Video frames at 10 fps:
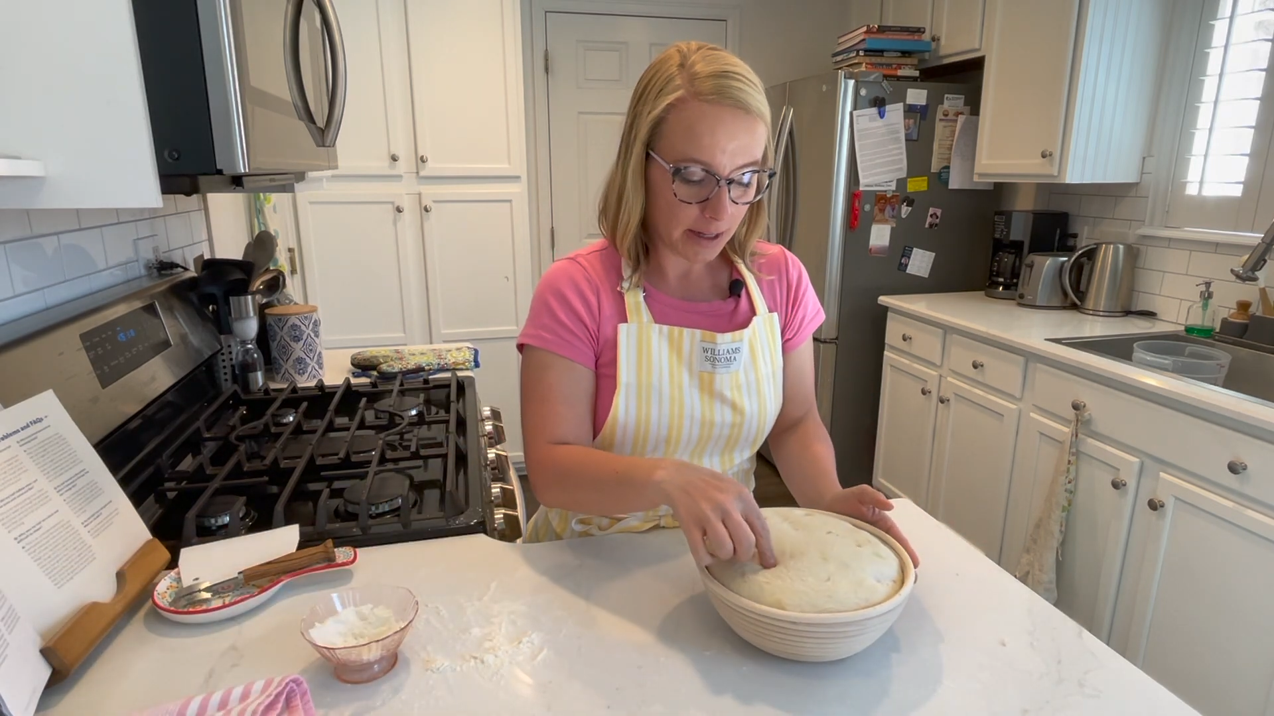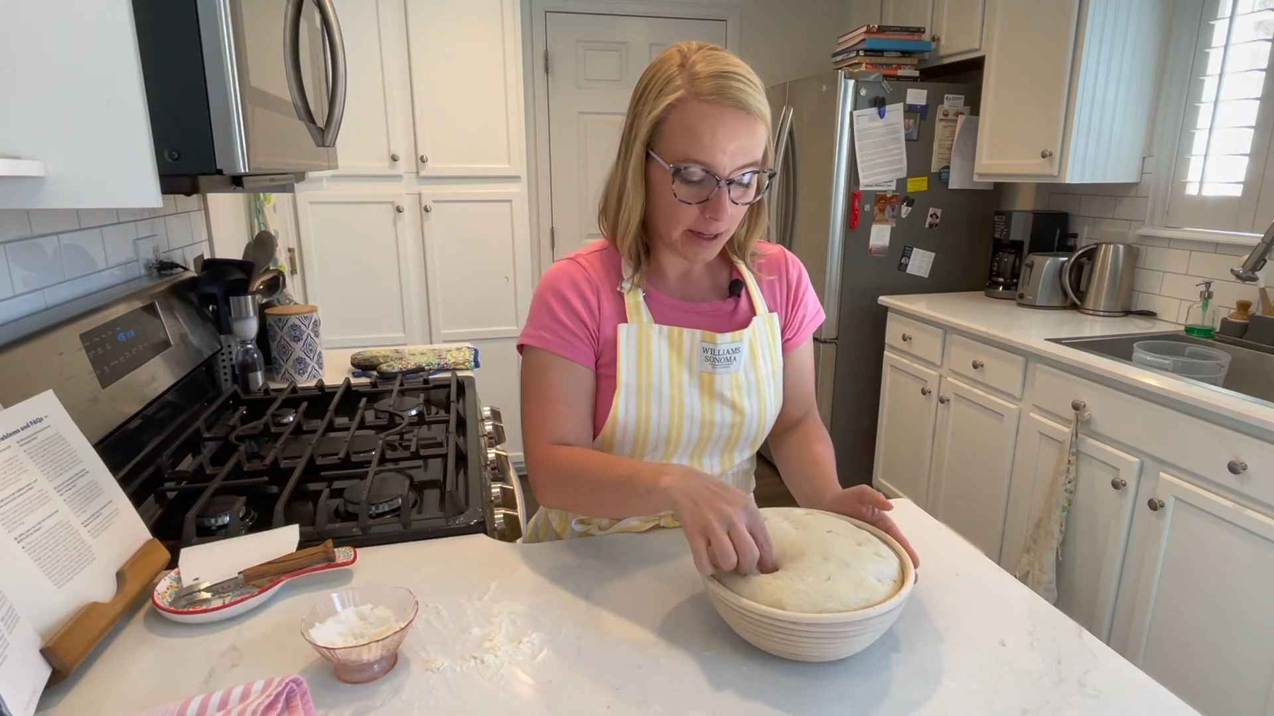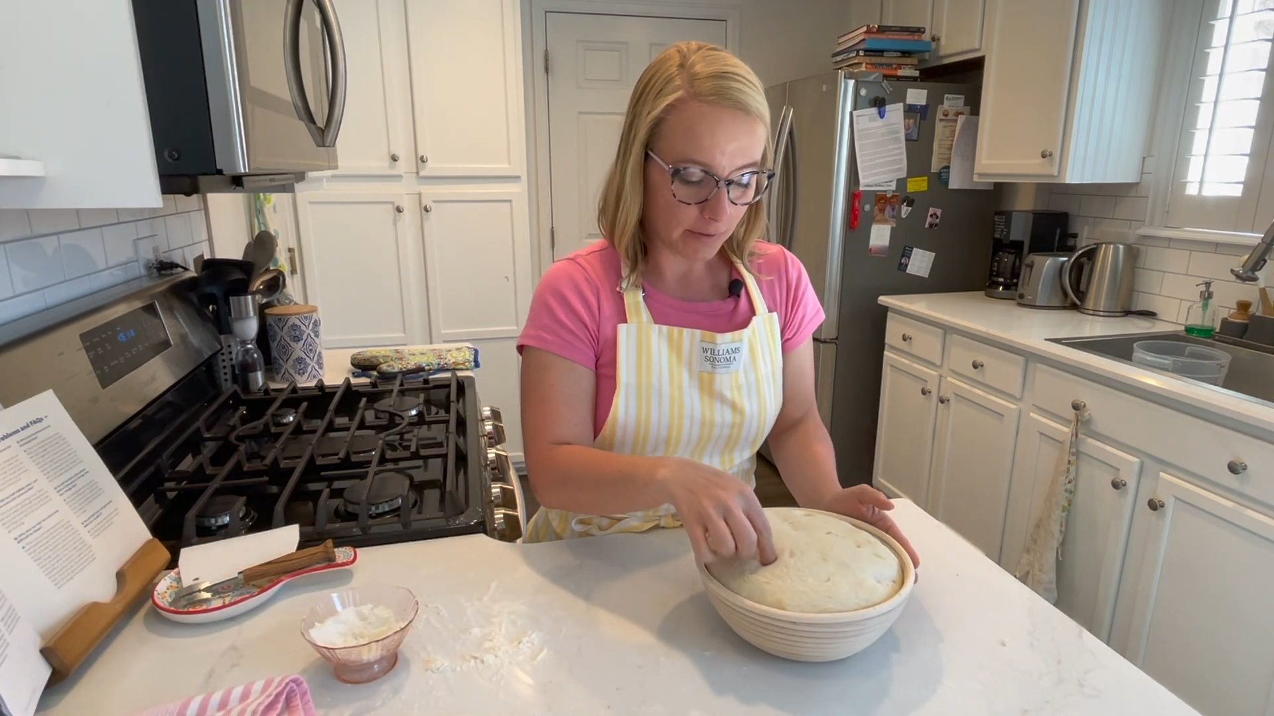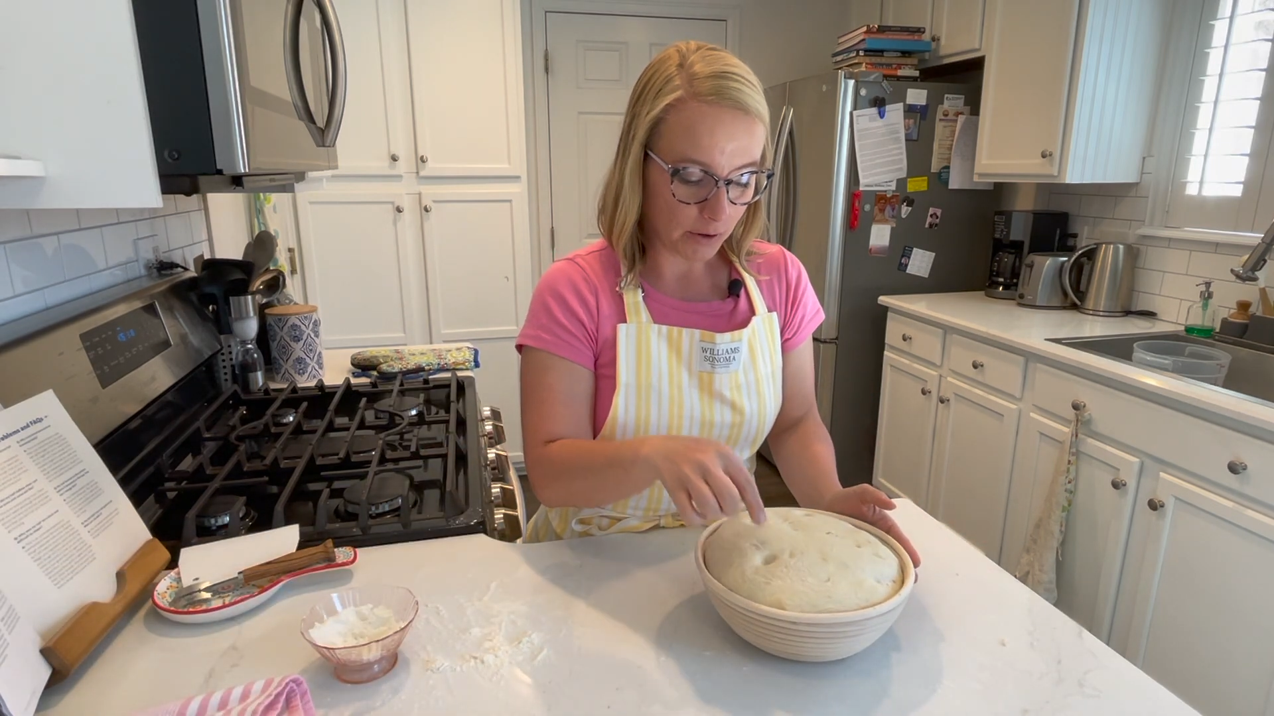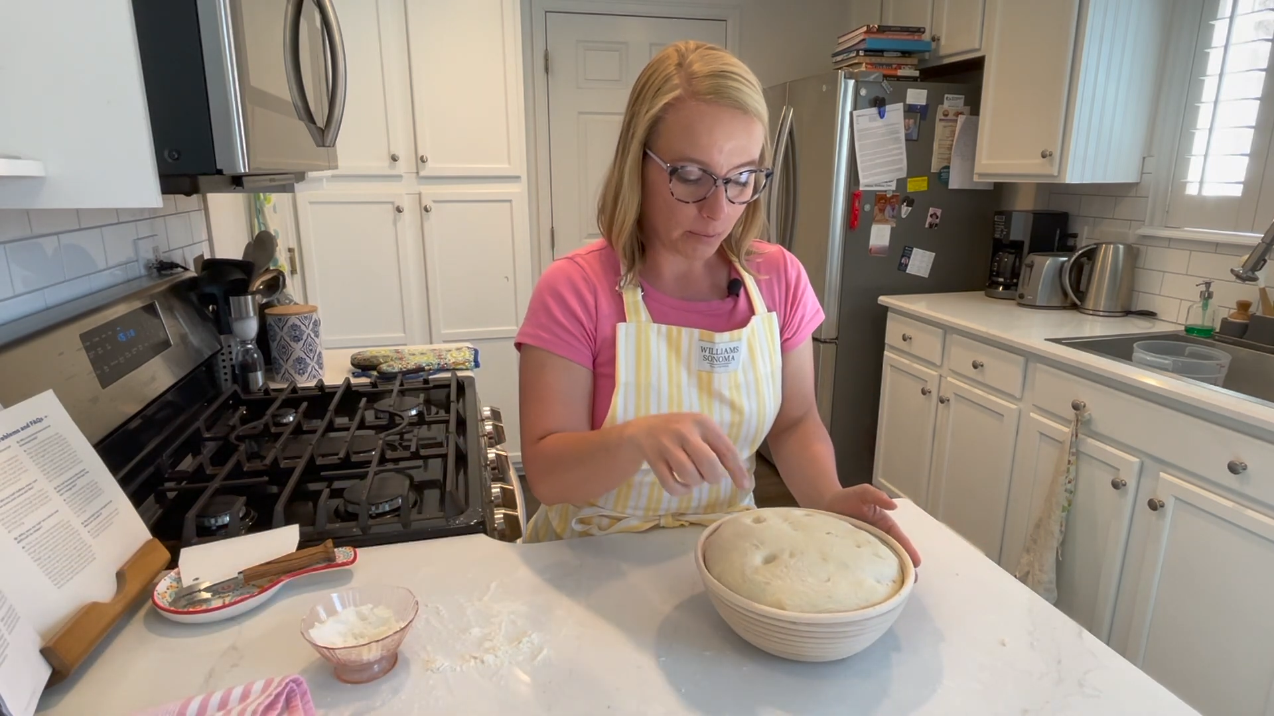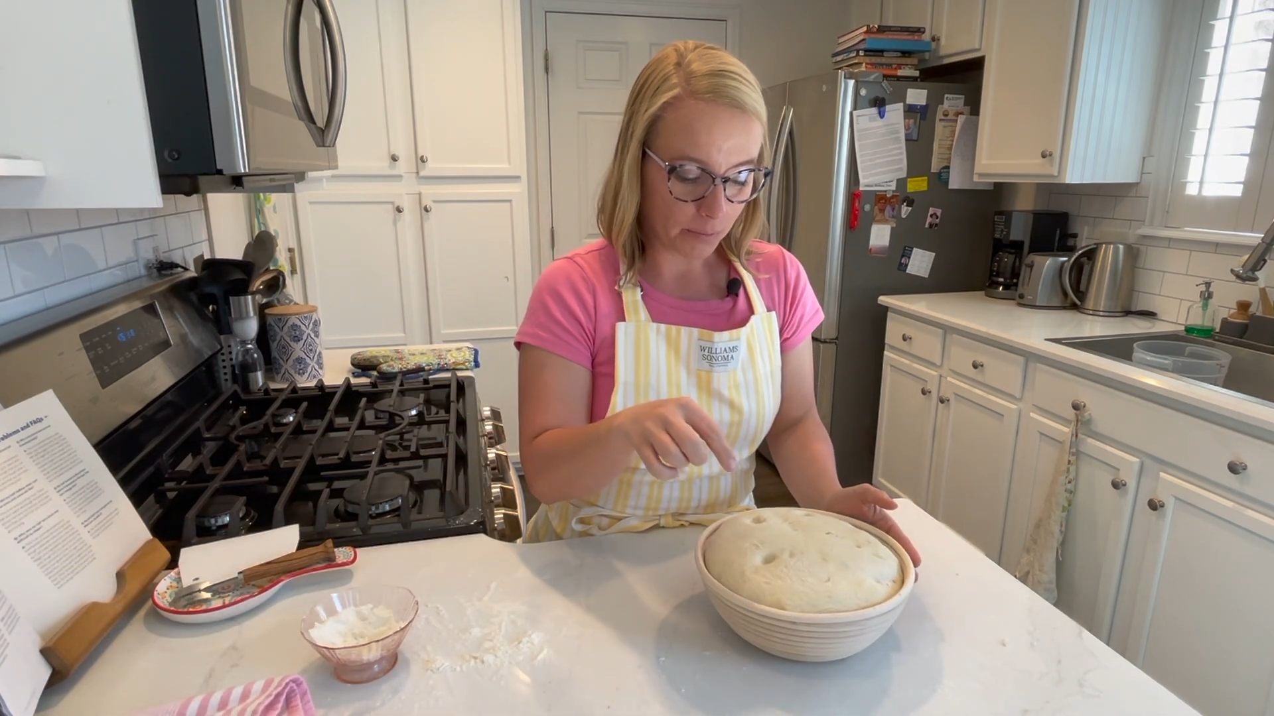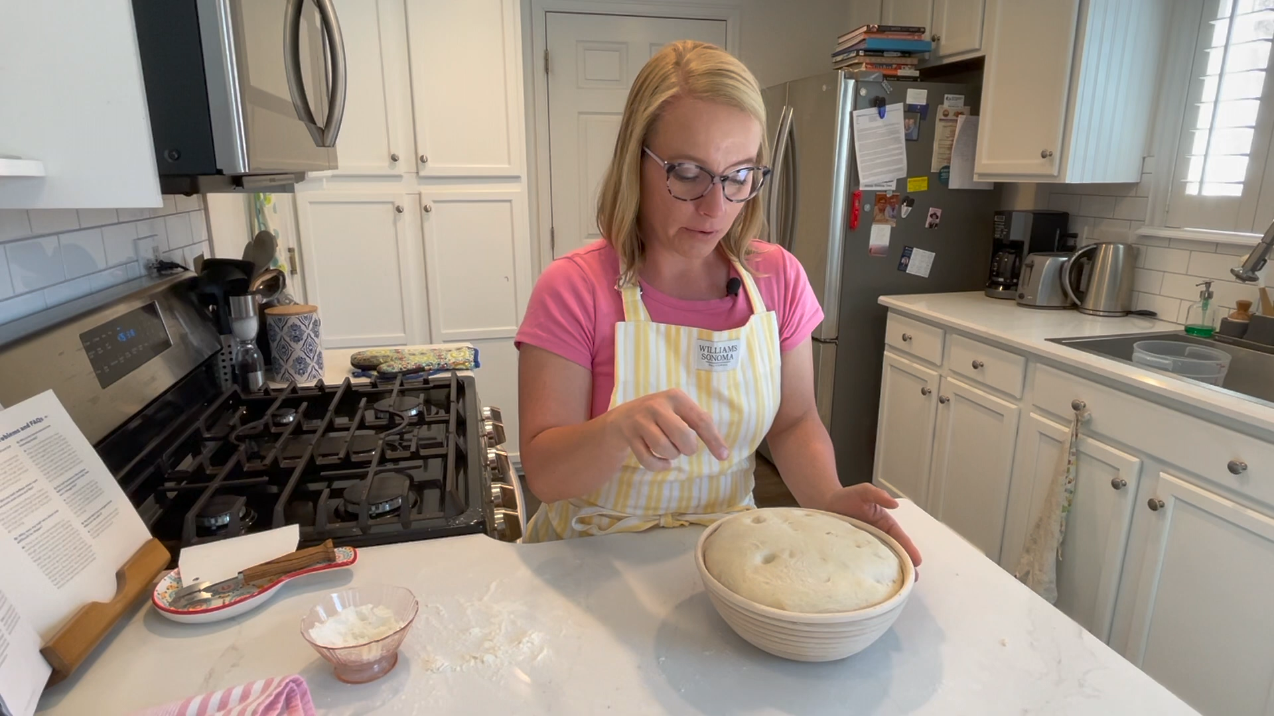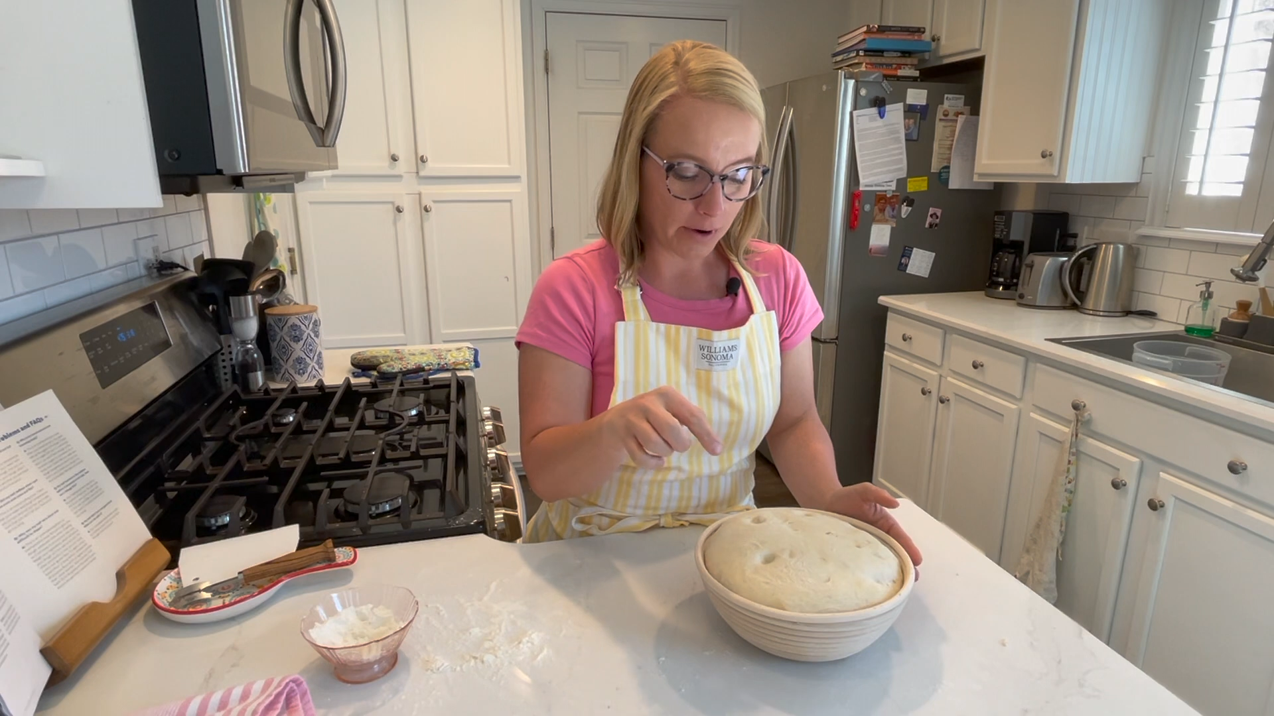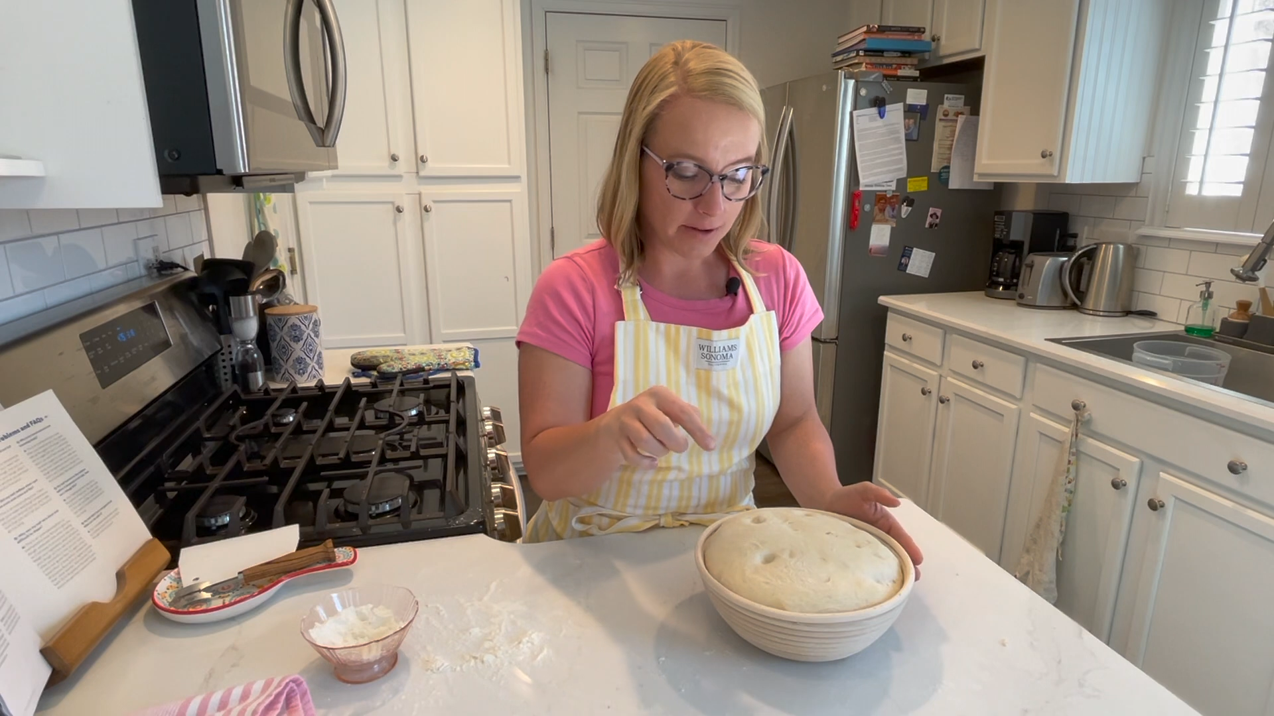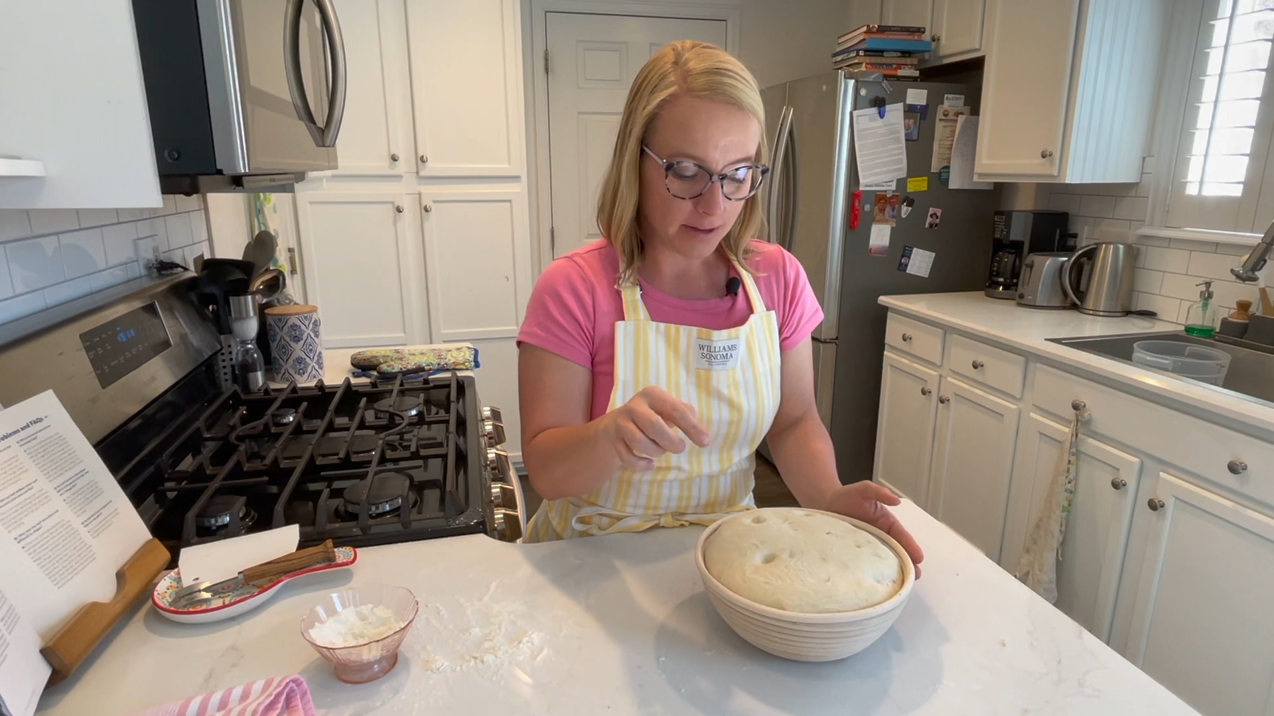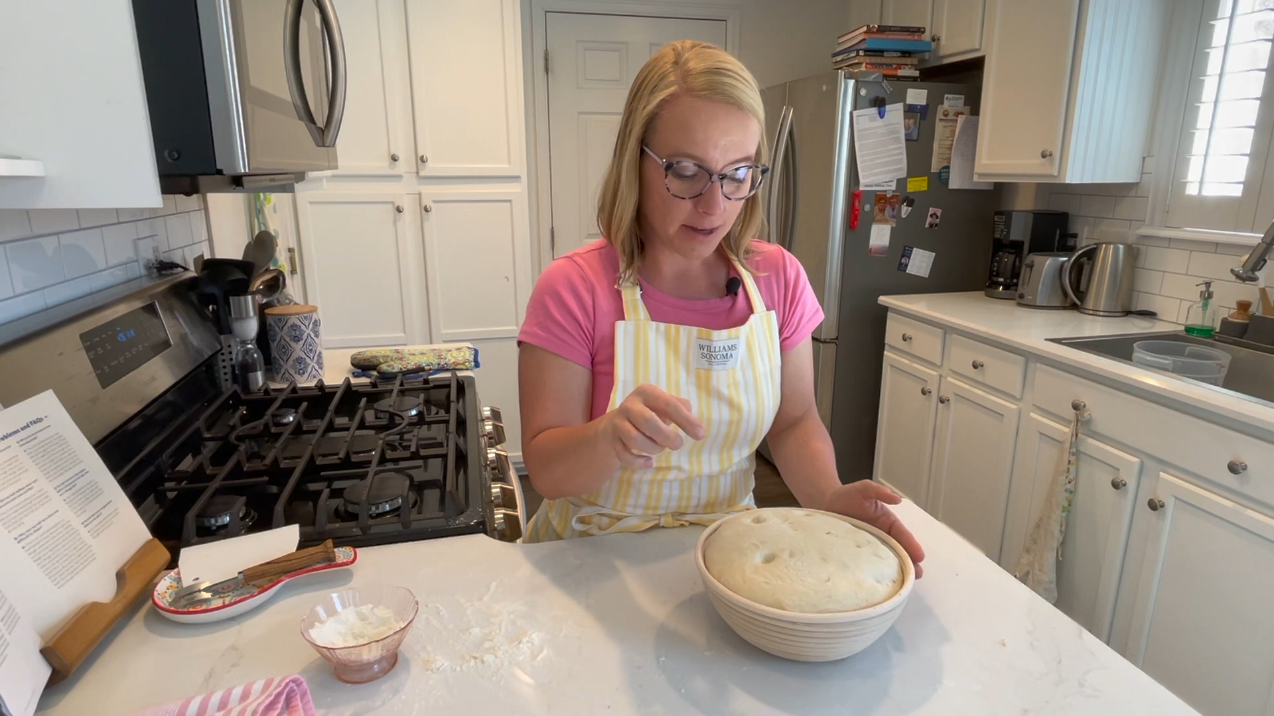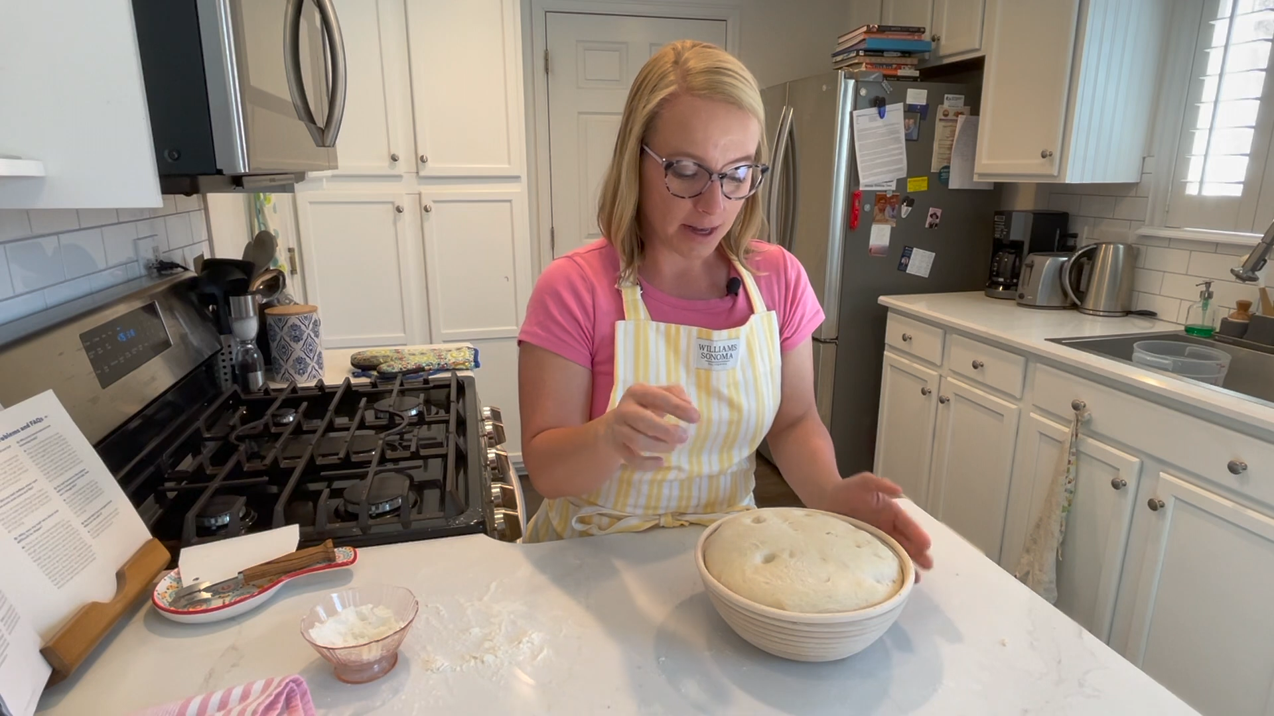And if you press it